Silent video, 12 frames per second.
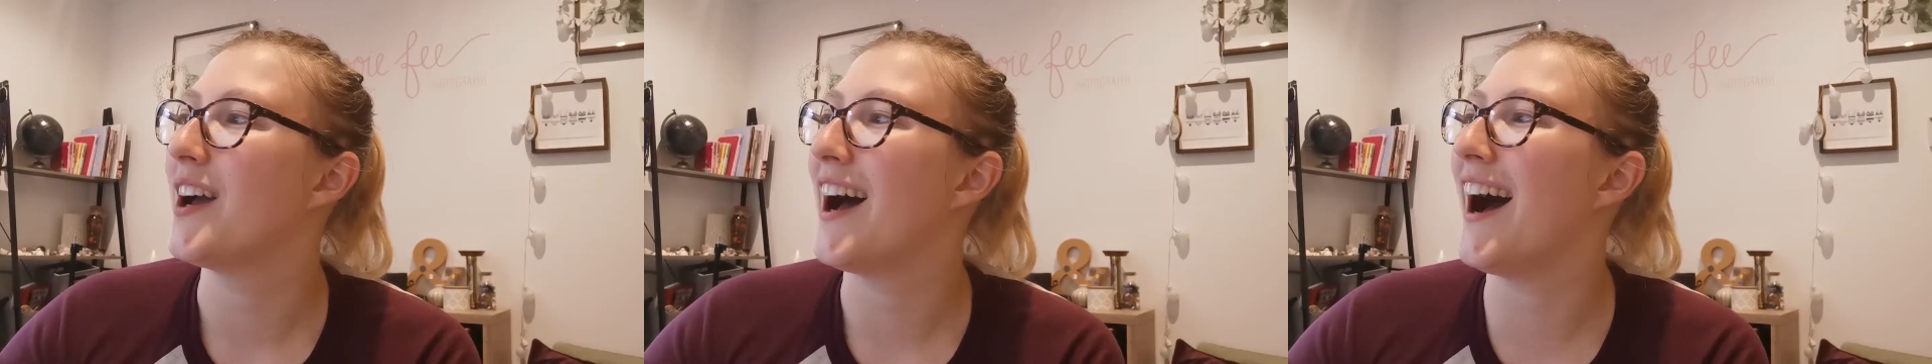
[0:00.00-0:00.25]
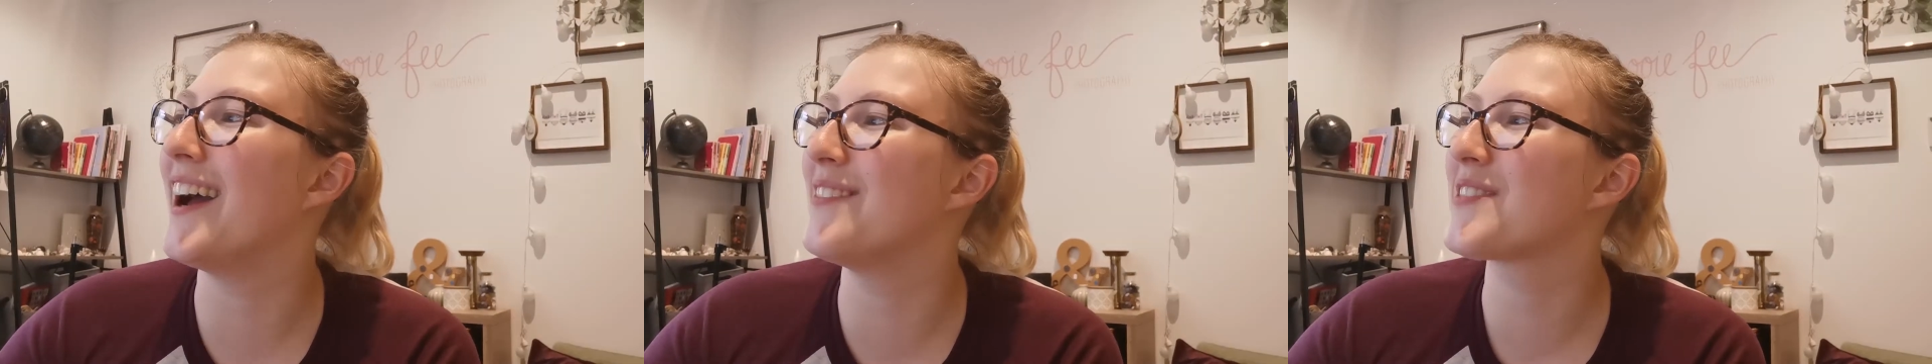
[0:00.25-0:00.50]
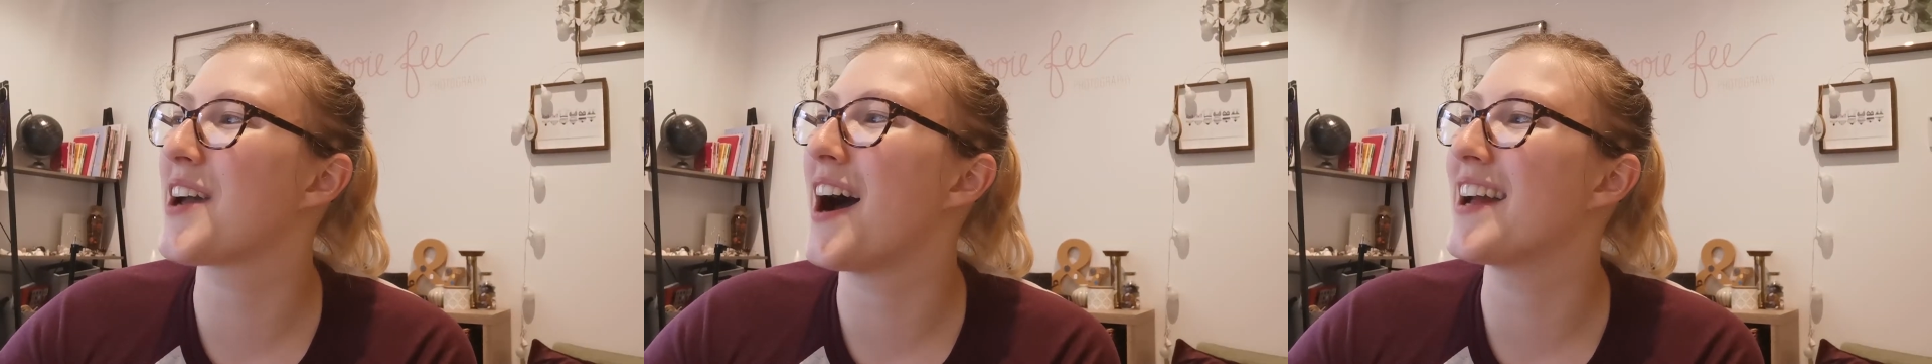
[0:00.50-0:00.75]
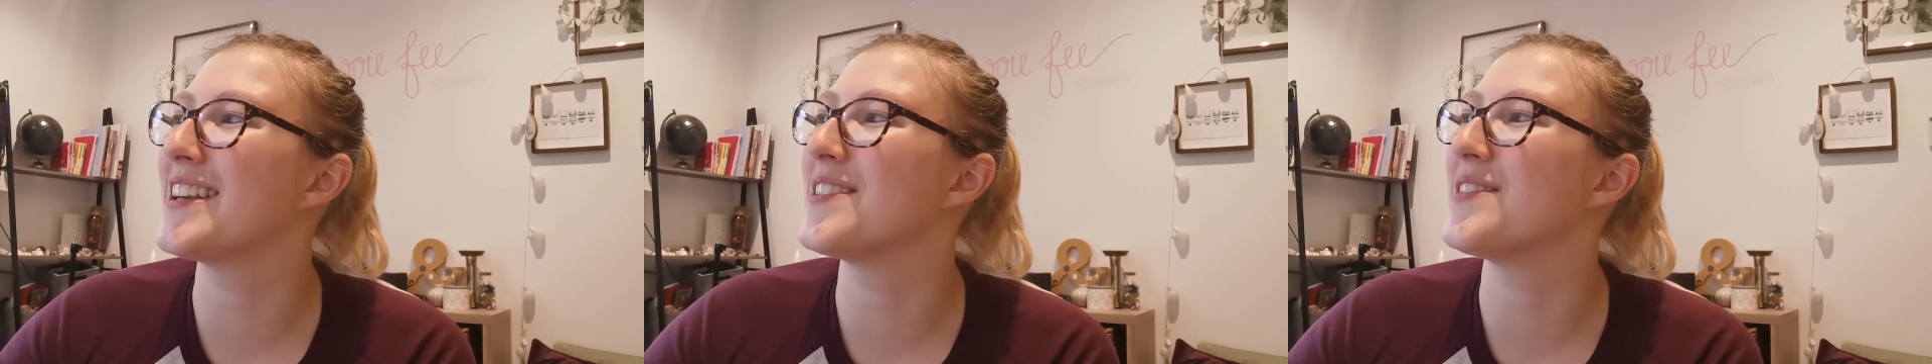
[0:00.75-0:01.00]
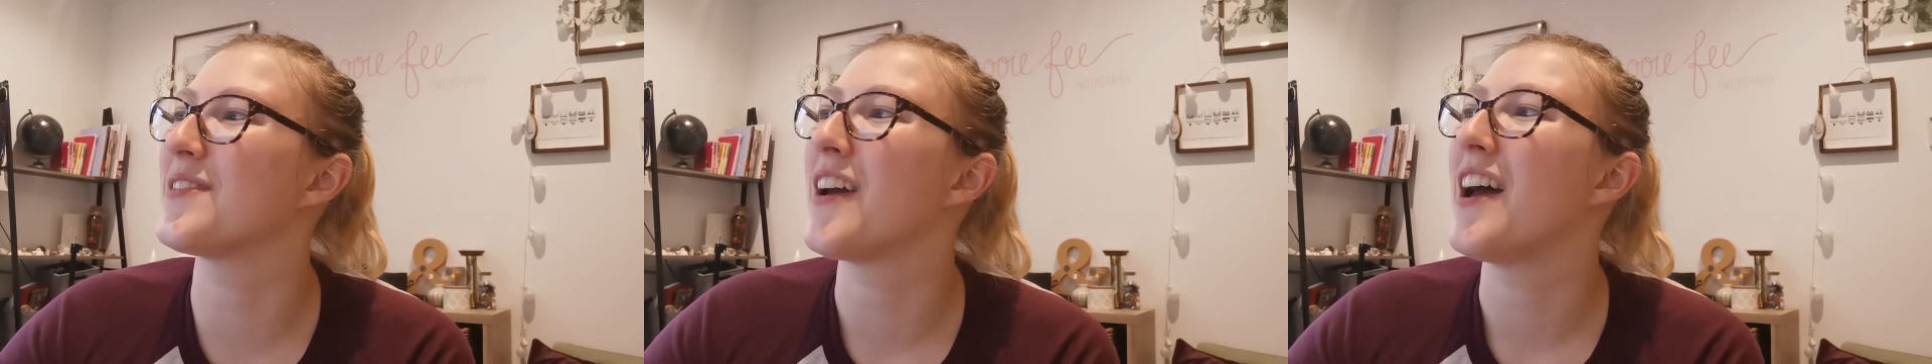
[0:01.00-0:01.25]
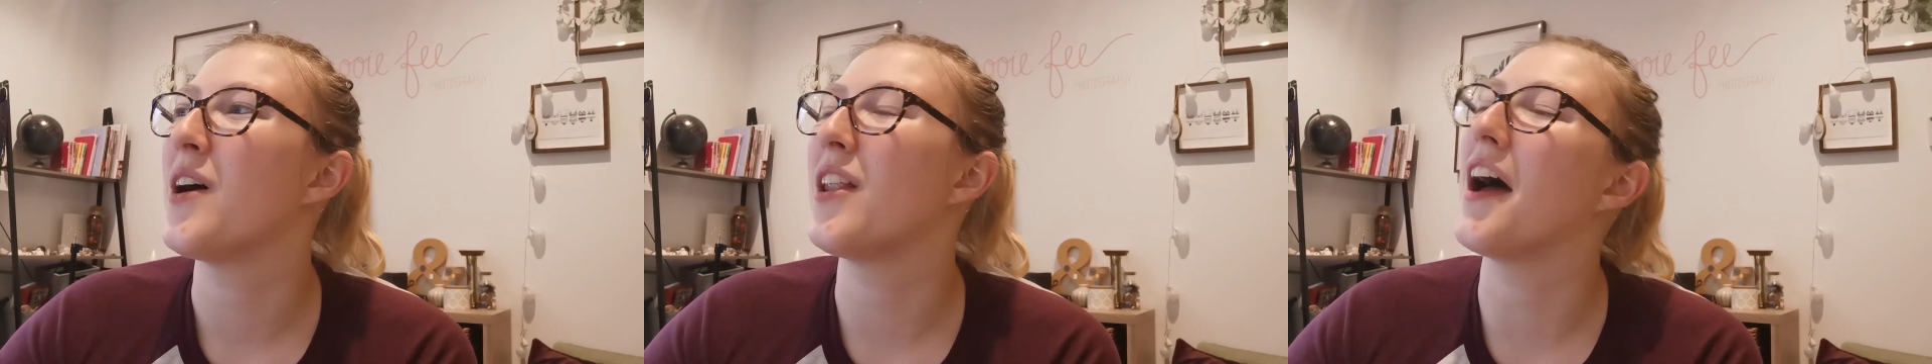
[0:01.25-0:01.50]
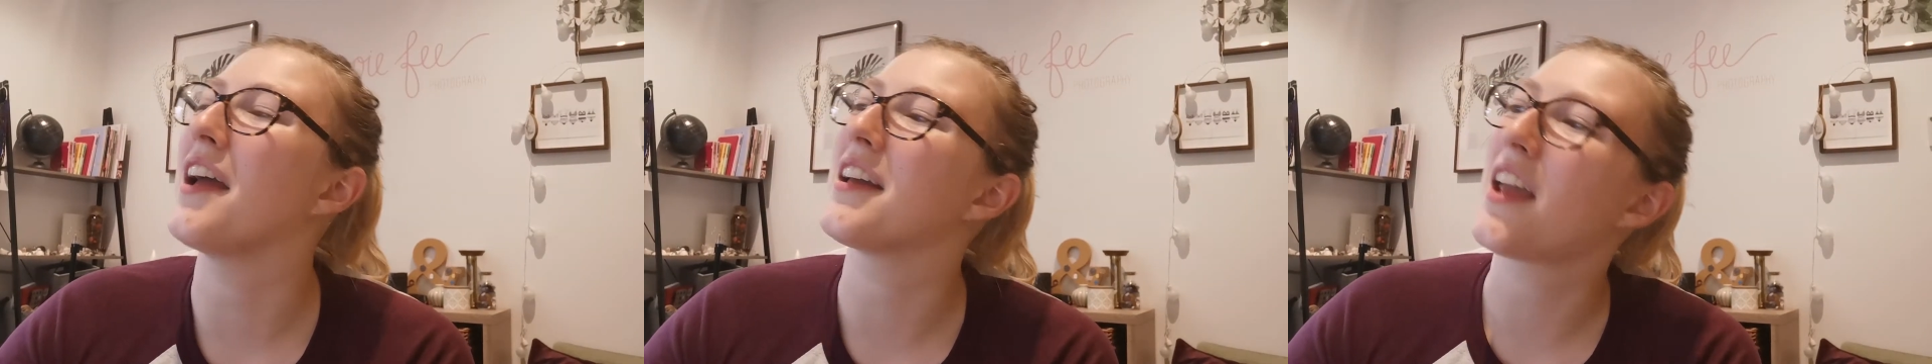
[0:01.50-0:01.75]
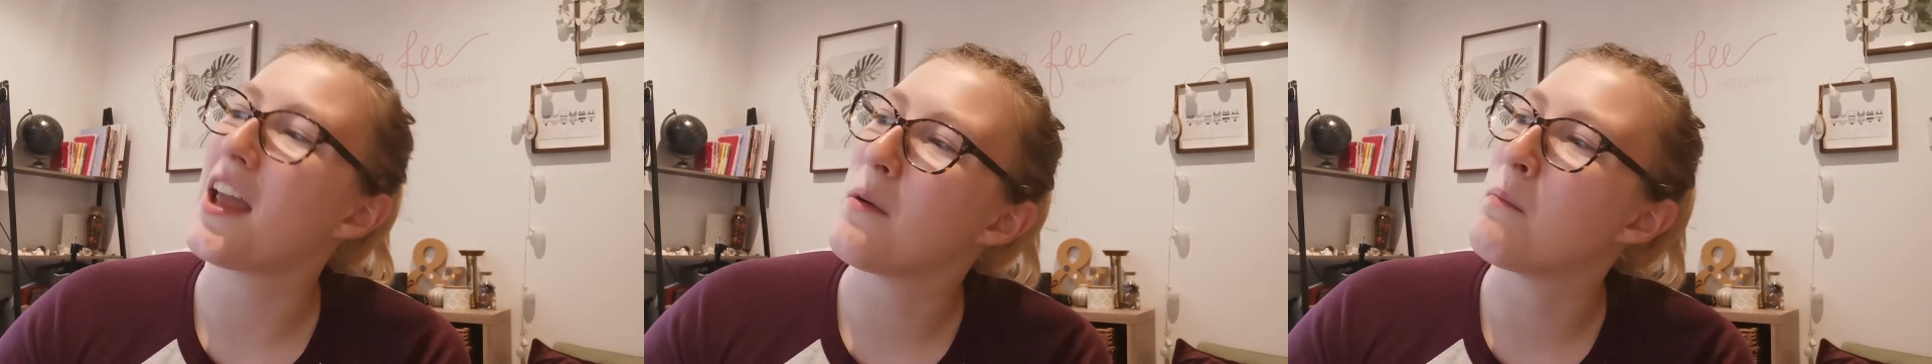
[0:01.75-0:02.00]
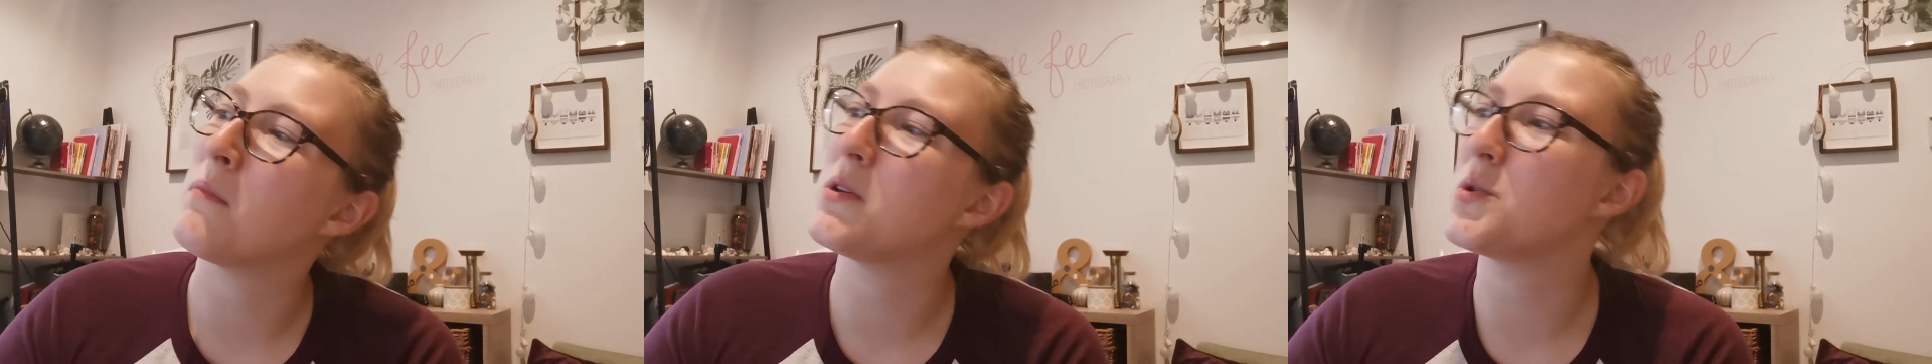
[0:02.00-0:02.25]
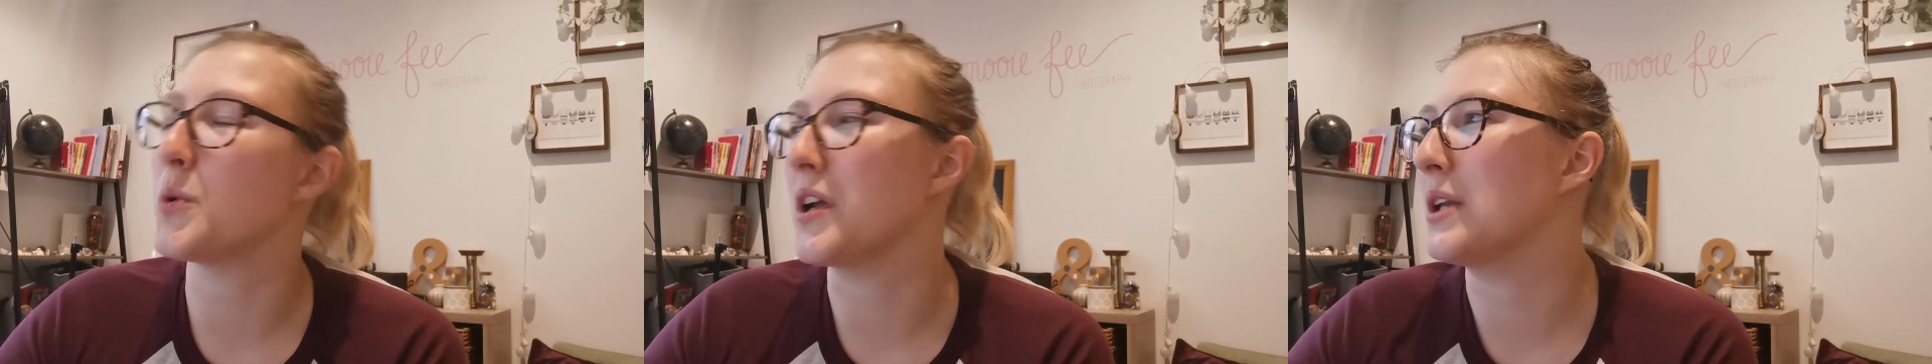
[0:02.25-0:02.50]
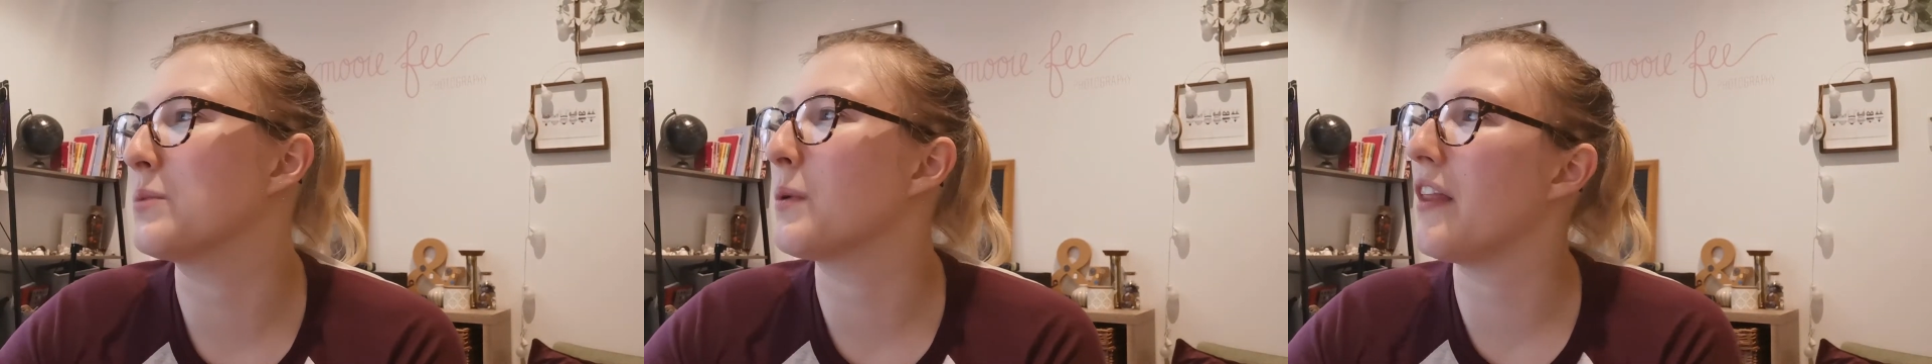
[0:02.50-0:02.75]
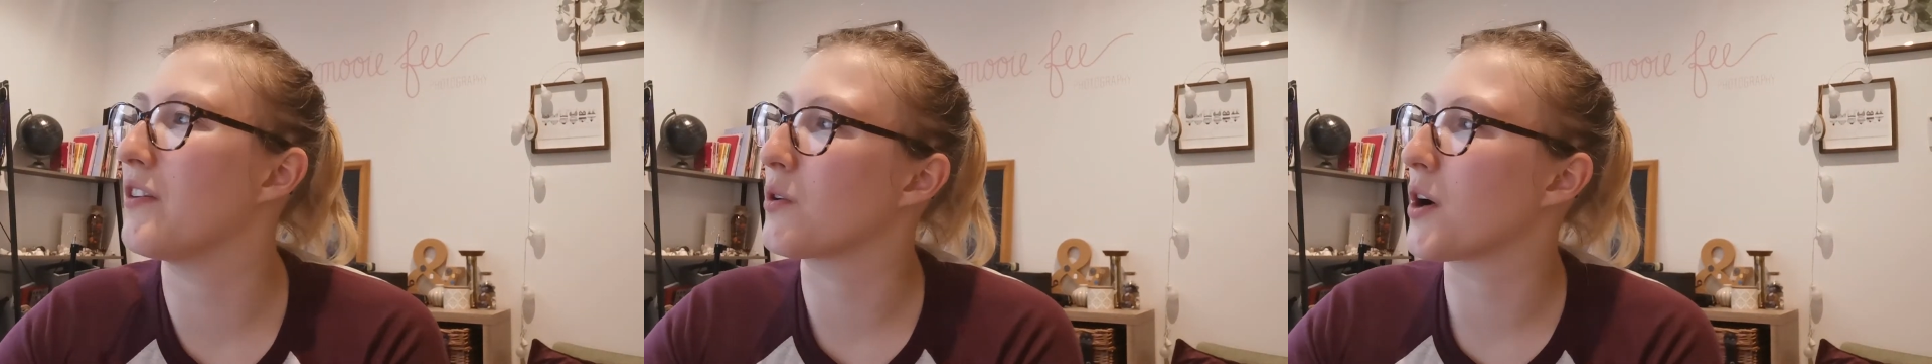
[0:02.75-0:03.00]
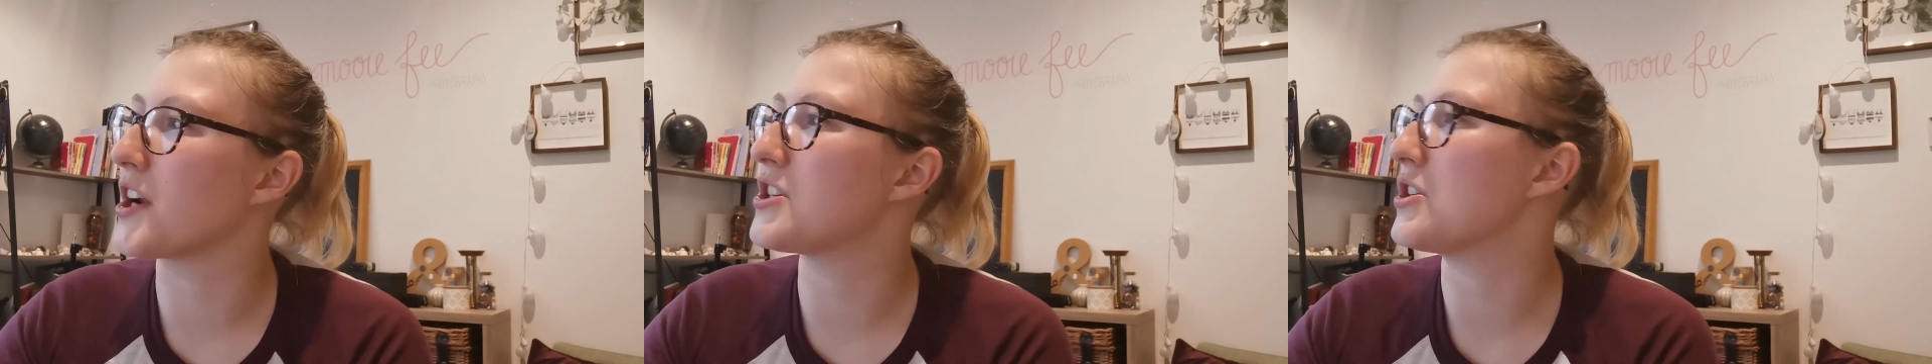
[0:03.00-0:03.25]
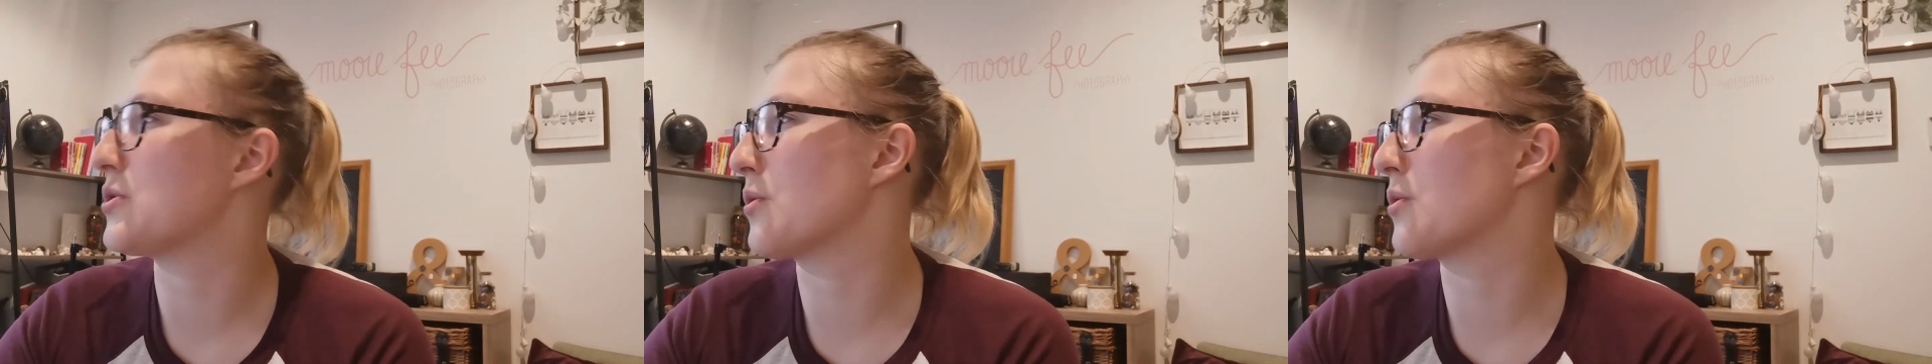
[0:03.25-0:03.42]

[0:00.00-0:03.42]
I'm kind of like in between whether I should